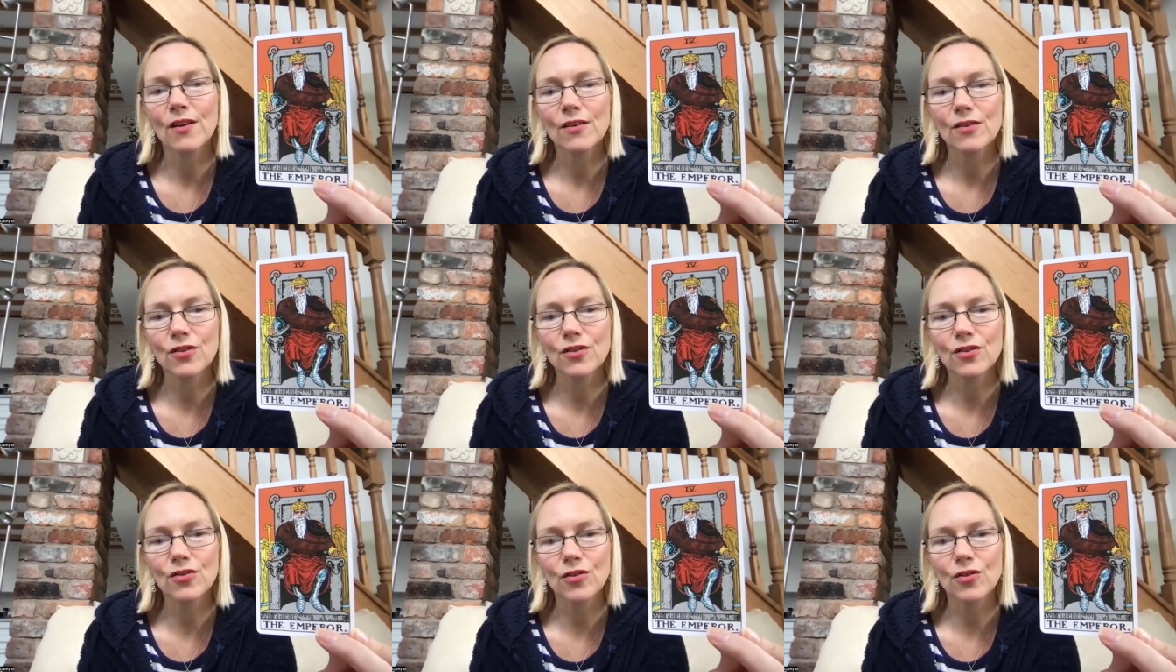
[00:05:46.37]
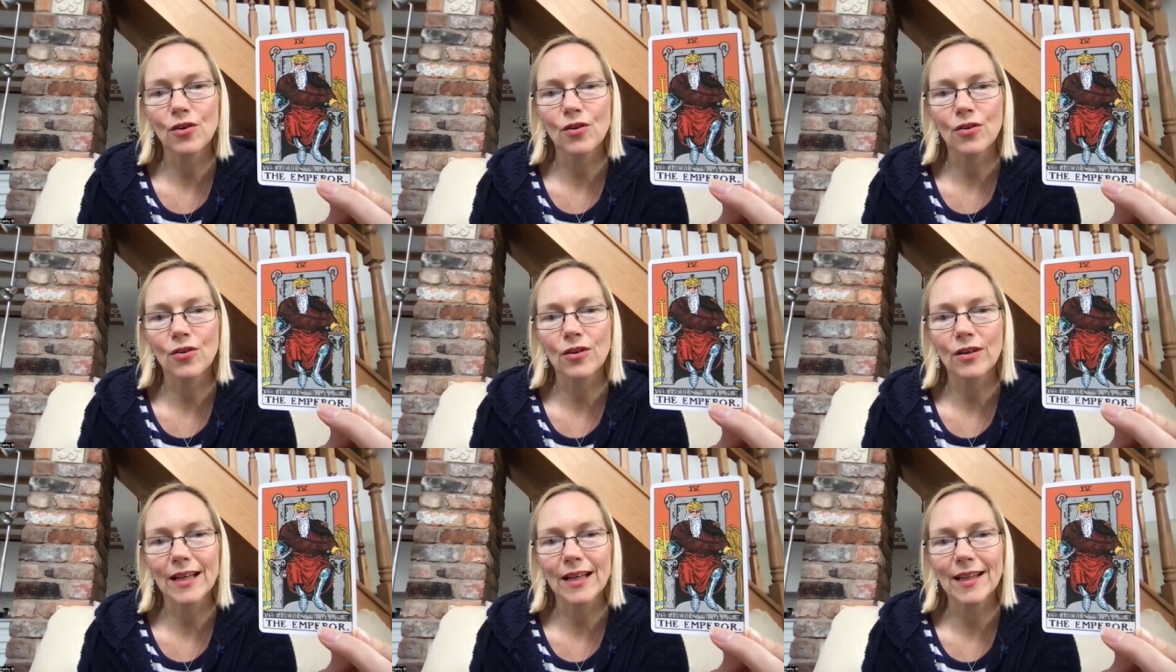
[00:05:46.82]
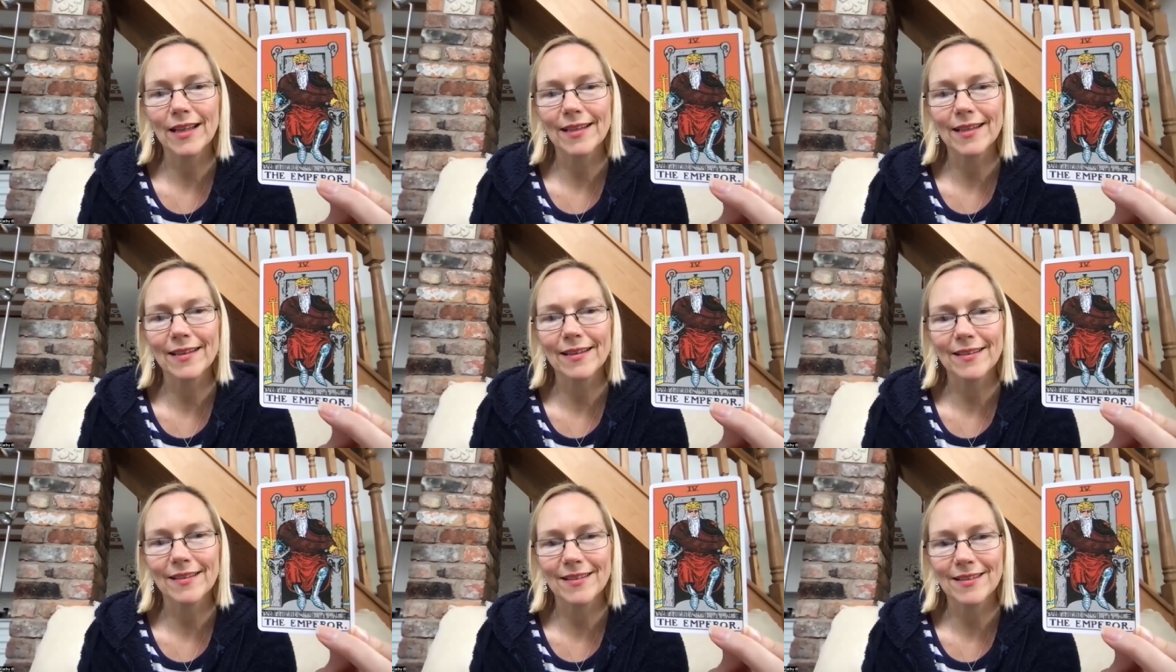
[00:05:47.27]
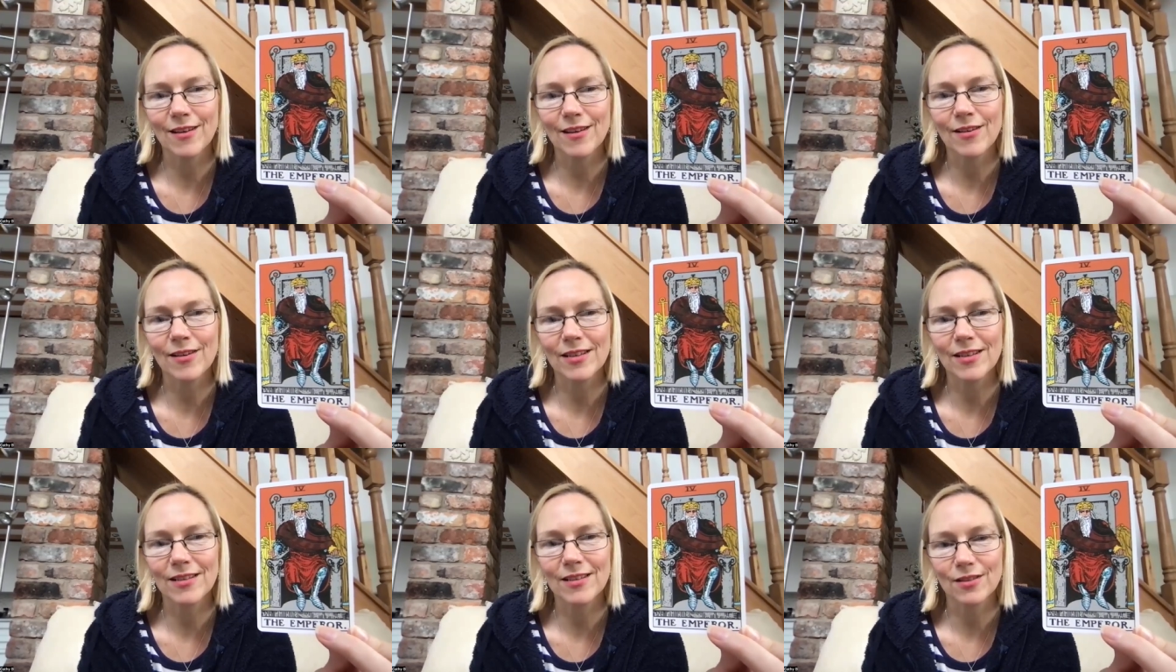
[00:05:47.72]
strong, clear
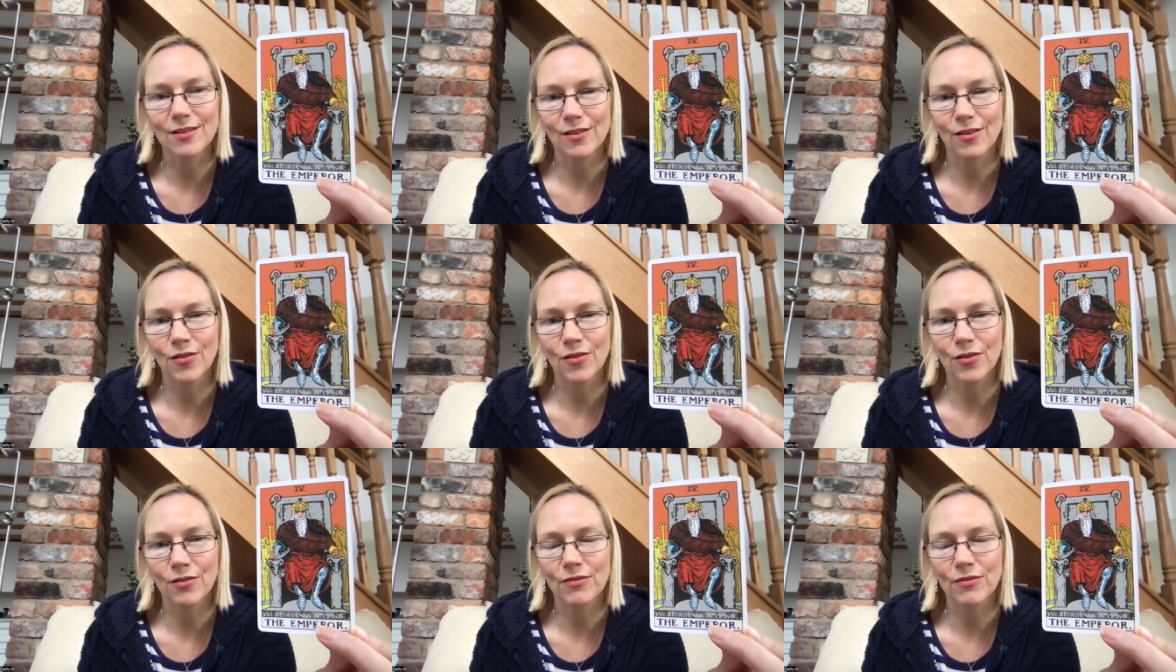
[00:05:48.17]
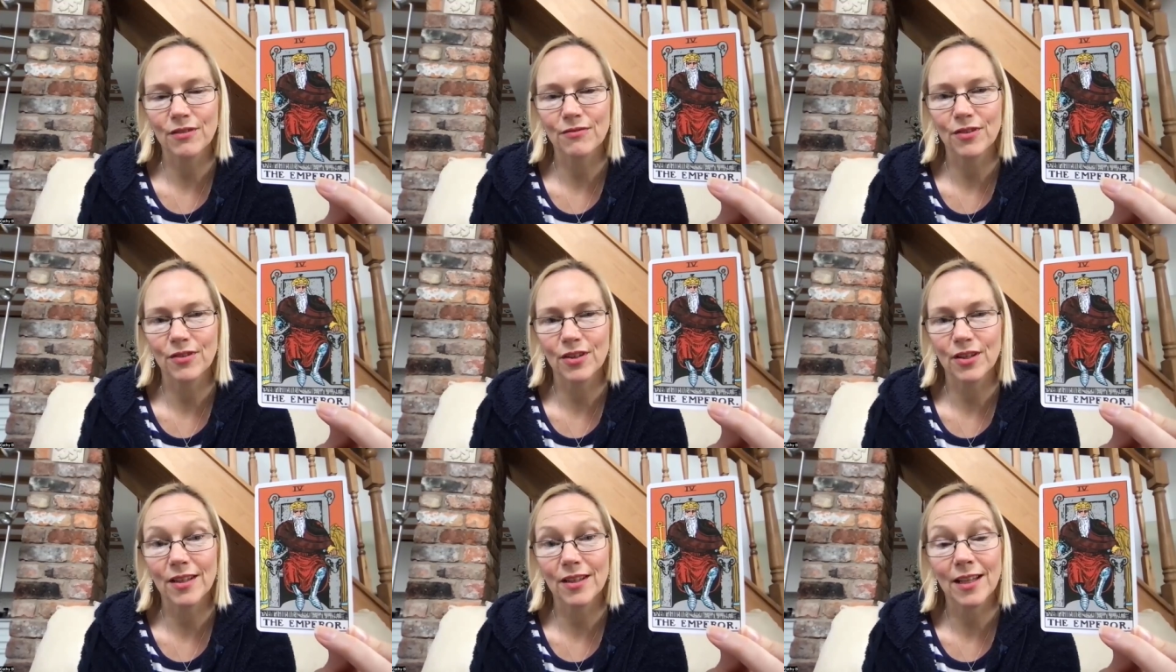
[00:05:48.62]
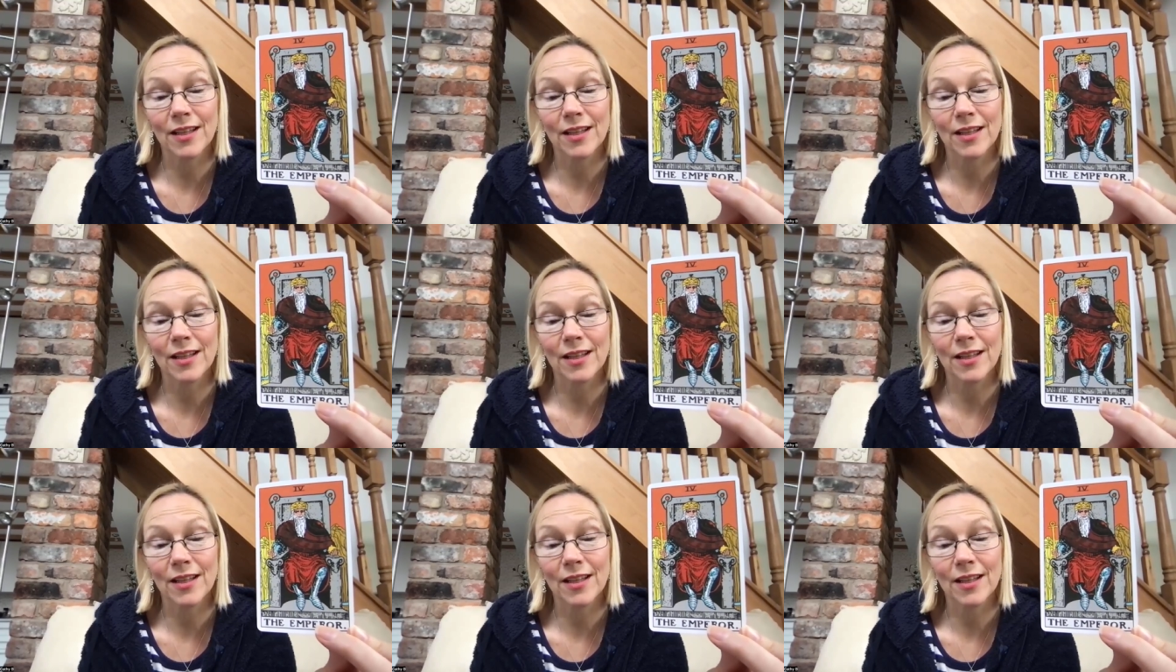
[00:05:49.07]
sides on the river,